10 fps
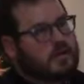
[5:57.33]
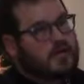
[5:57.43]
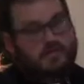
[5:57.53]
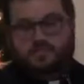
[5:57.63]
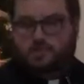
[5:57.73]

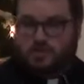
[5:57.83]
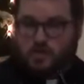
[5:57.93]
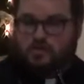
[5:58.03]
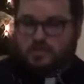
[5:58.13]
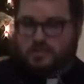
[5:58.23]
And this
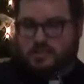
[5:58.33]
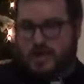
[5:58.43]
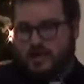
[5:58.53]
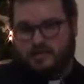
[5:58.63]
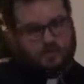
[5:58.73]
denotes
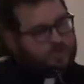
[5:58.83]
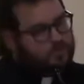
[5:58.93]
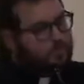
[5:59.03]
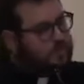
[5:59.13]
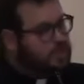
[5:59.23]
exactly with
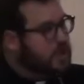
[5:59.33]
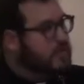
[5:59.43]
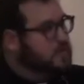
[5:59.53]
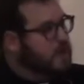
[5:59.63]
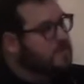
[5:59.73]
what
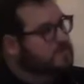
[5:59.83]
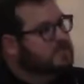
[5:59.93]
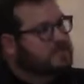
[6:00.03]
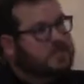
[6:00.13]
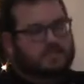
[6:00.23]
John the
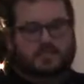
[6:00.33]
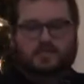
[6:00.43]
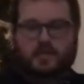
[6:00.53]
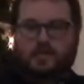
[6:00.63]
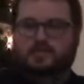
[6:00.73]
Baptist says. He
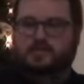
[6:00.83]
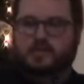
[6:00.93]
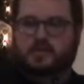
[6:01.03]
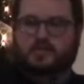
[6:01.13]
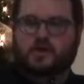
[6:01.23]
tells
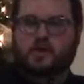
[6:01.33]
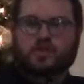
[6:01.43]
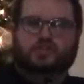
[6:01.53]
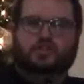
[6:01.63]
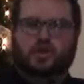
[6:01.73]
them,
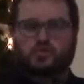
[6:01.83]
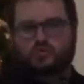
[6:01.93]
don't